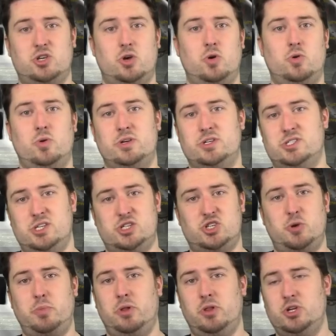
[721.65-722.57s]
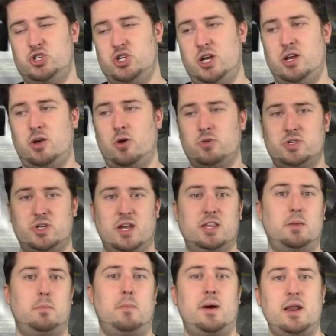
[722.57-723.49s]
So his sister Billie Jean goes to
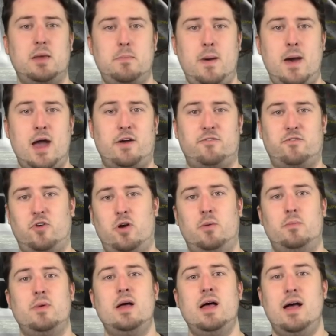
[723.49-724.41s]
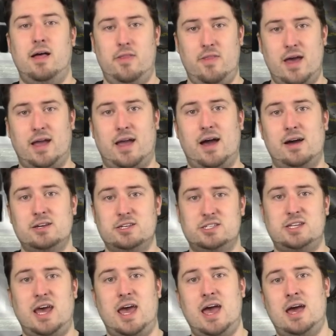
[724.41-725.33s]
get the money back from that guy's
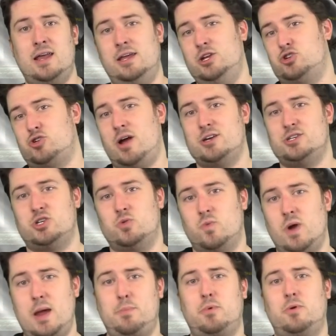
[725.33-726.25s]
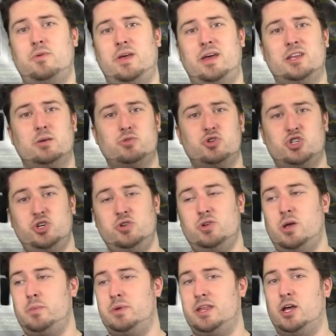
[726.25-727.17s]
dad. He tries to rape her, they end up
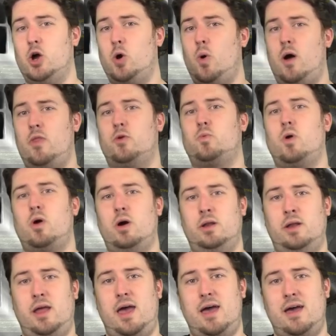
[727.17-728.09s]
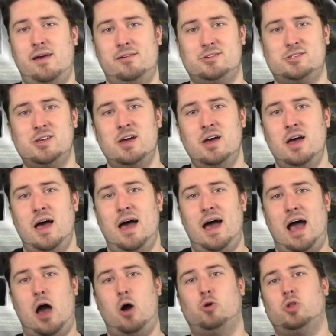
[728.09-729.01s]
shooting him, and they go on the run as
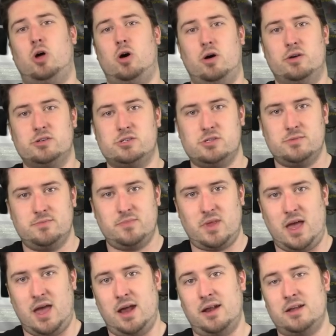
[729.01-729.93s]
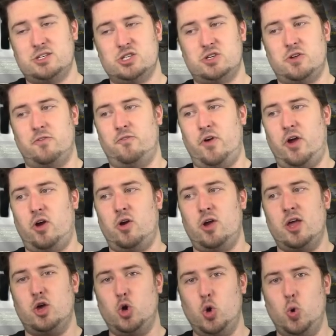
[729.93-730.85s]
outlaws. And it's just a
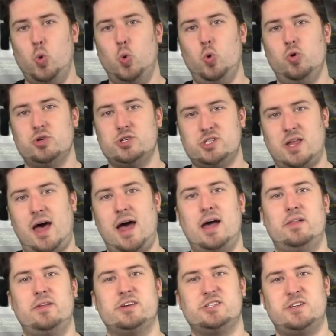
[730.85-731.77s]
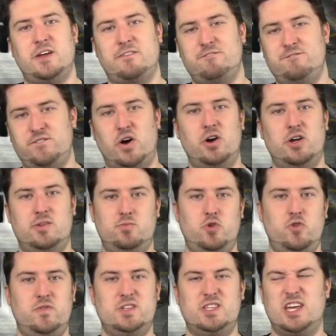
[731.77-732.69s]
very cool, stylistic, fun
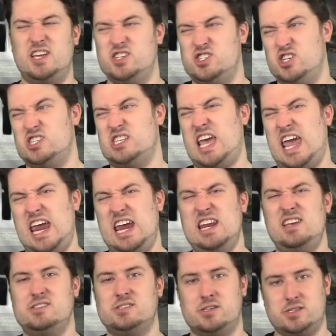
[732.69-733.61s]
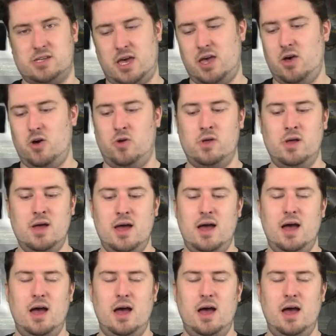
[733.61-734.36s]
movie that is just 80s as hell.